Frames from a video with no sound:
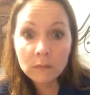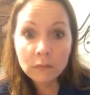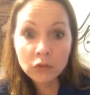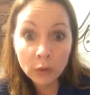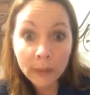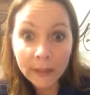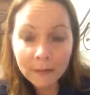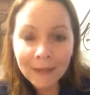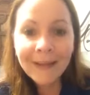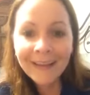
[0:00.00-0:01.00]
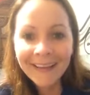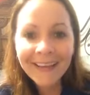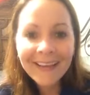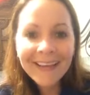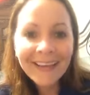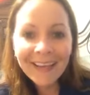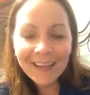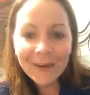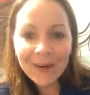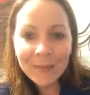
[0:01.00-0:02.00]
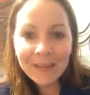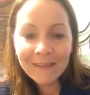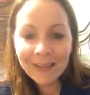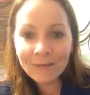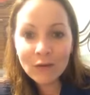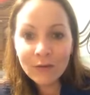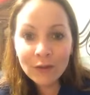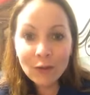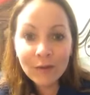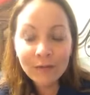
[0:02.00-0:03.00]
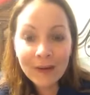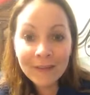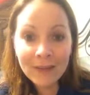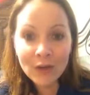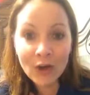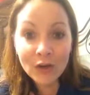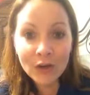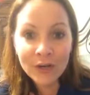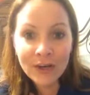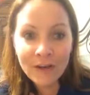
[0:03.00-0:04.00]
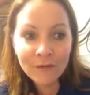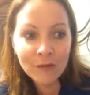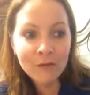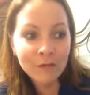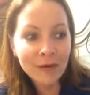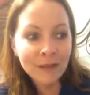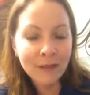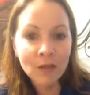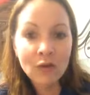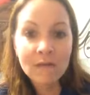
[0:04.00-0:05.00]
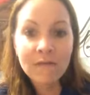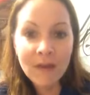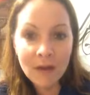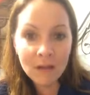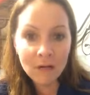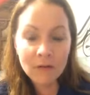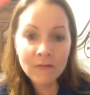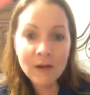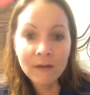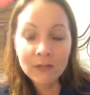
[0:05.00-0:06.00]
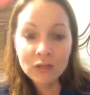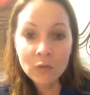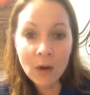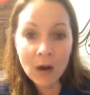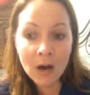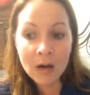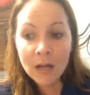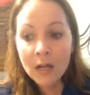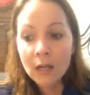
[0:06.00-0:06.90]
do it. You know what I mean? Like if you're afraid that you're not good enough, or you're afraid that like you're going to fail, or you're afraid it's too hard,